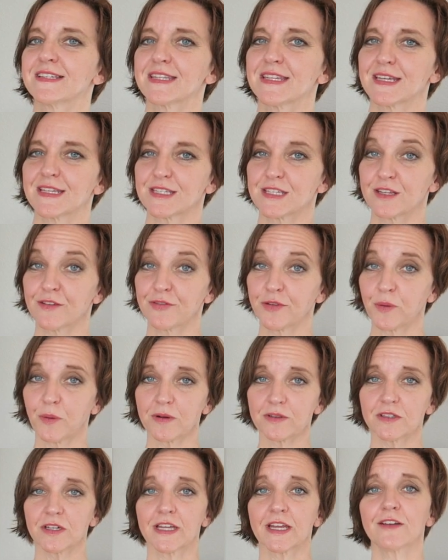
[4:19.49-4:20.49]
is this: if you
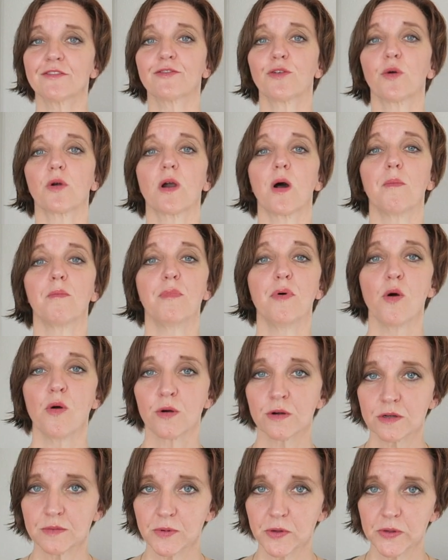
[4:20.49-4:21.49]
are looking for a
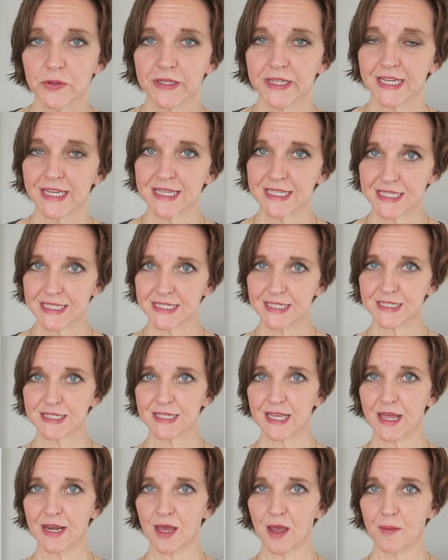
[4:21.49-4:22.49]
portable, easy to
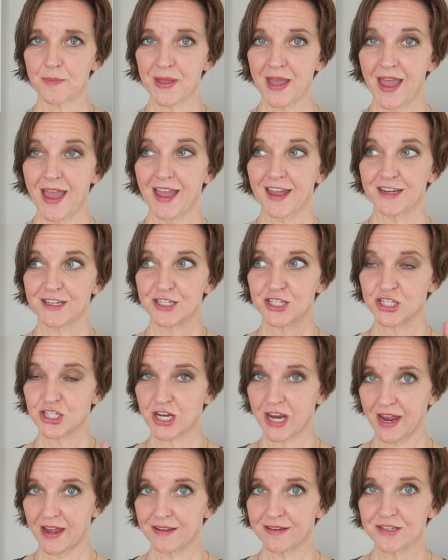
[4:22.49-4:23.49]
set up, and
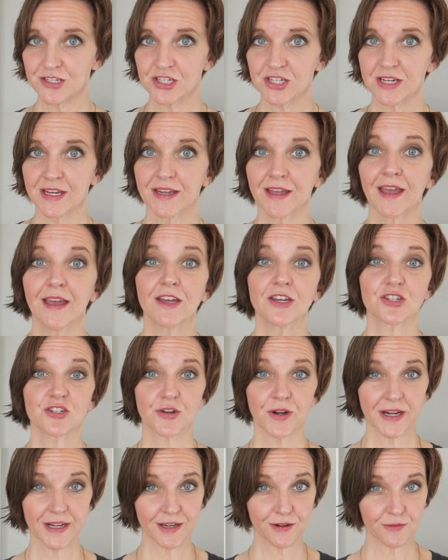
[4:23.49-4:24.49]
challenging
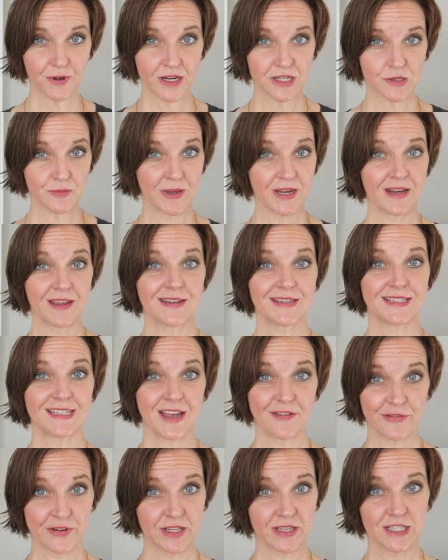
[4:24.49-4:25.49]
training regimen,
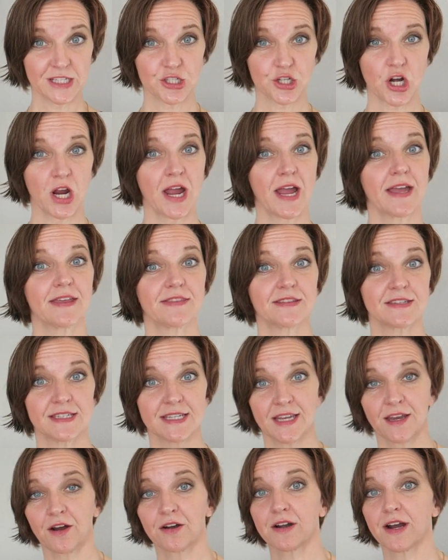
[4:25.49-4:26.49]
definitely try the
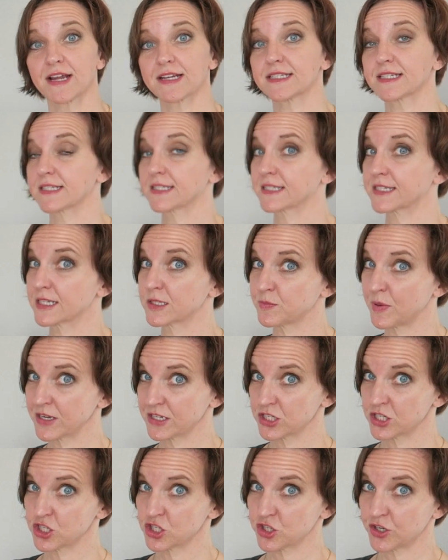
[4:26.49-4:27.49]
TRX
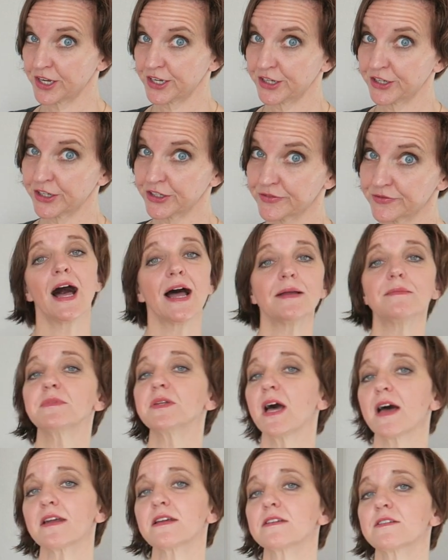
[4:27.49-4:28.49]
suspension trainer. I'm
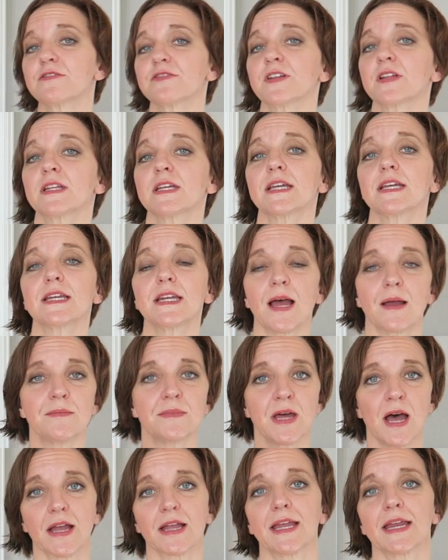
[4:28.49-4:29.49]
not an affiliate. I'm
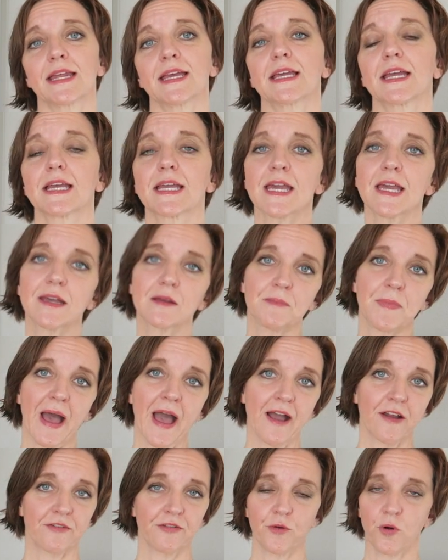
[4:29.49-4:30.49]
not getting a
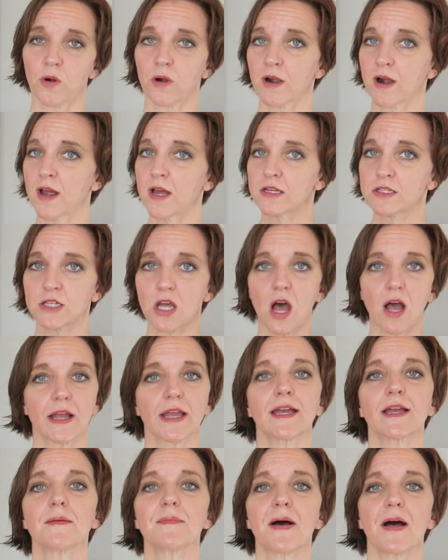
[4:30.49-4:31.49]
kickback for
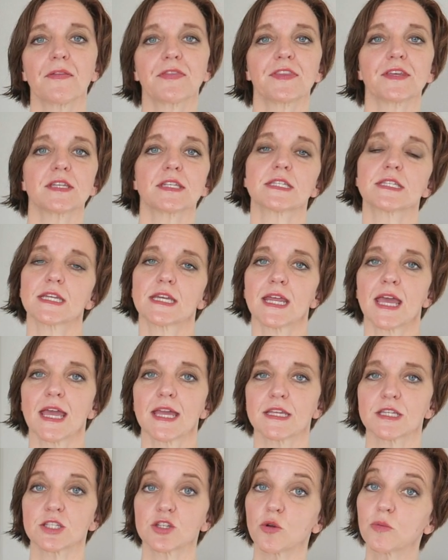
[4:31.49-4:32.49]
talking about this
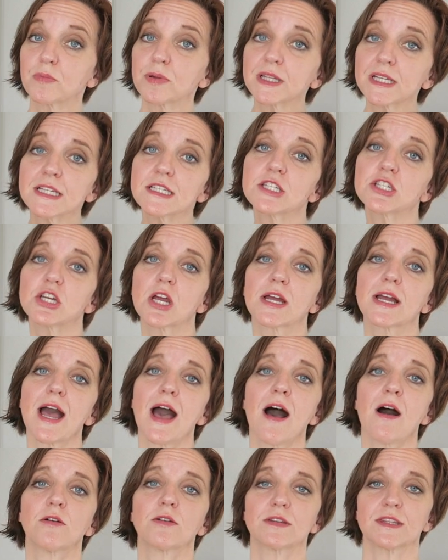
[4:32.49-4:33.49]
today. So please check
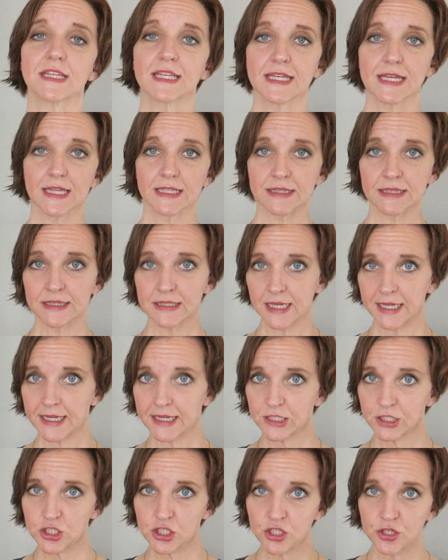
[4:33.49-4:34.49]
out the
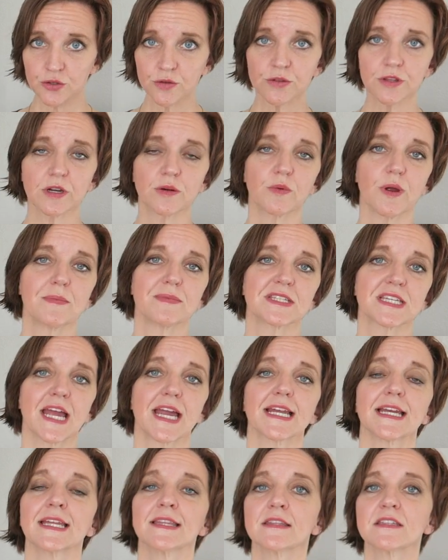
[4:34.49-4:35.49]
link to their
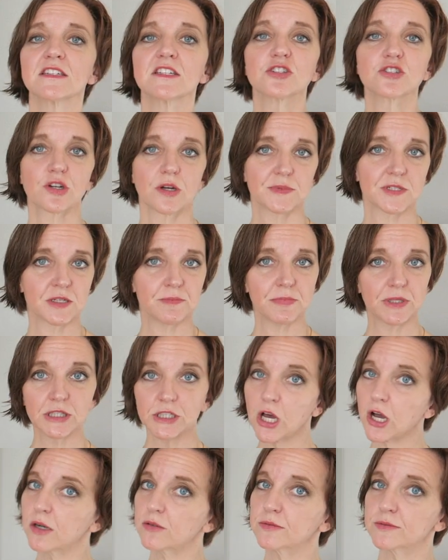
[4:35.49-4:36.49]
website in the description
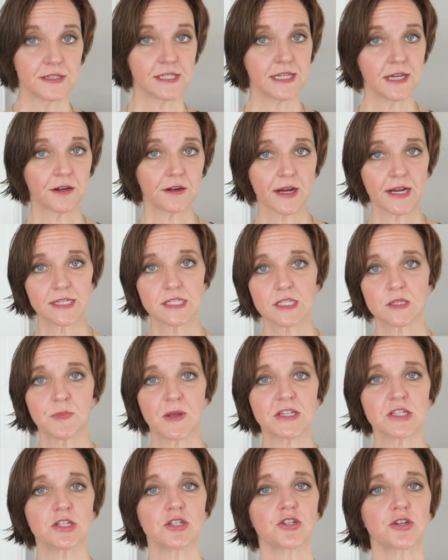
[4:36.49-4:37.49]
below. The TRX
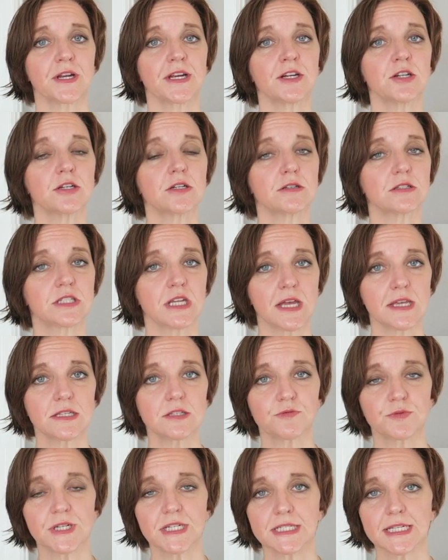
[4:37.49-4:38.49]
suspension trainer
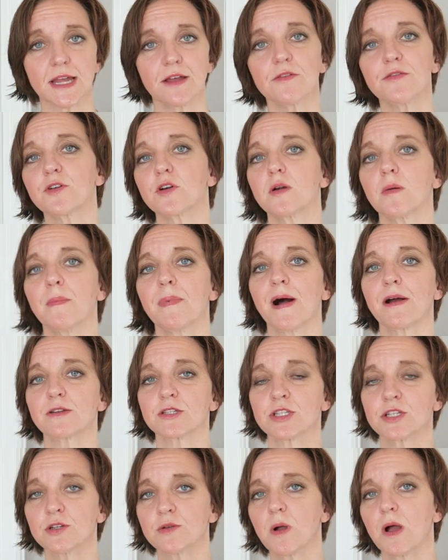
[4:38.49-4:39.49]
does retail for
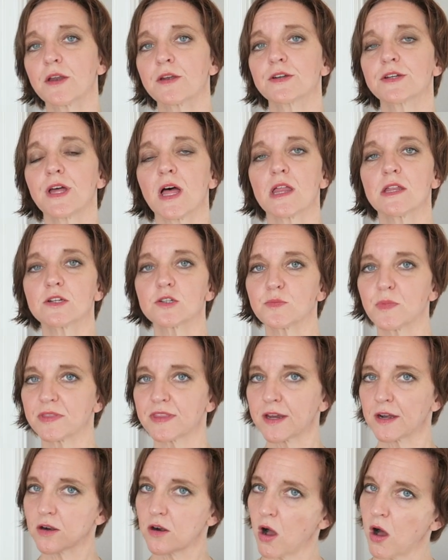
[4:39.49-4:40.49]
about $200, but
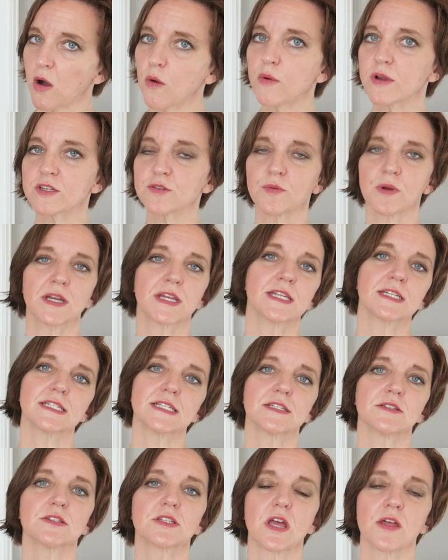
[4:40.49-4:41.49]
they are always running
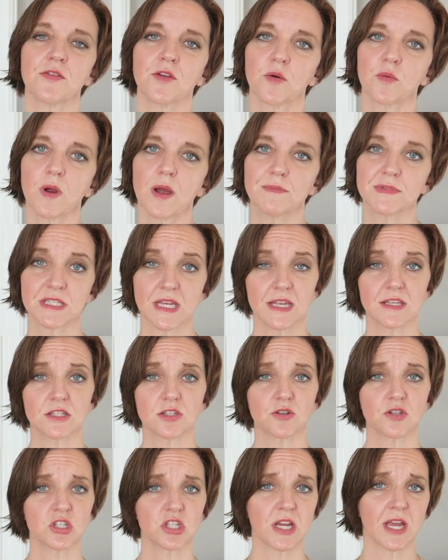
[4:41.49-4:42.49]
deals on their website.
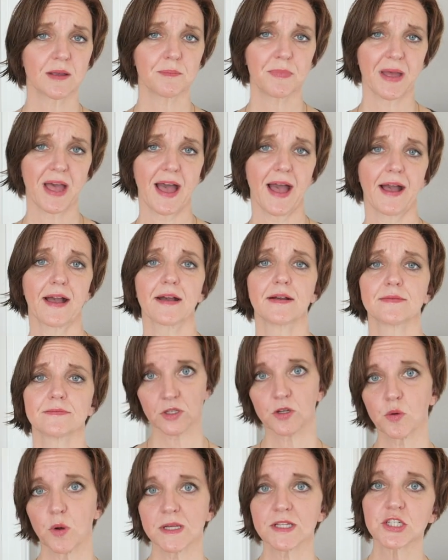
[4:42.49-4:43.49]
So check back.
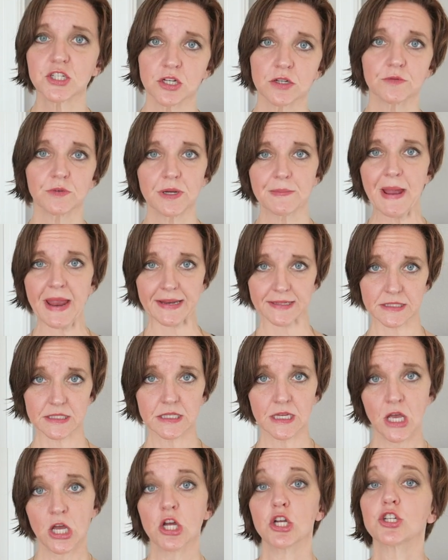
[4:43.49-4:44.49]
The question remains: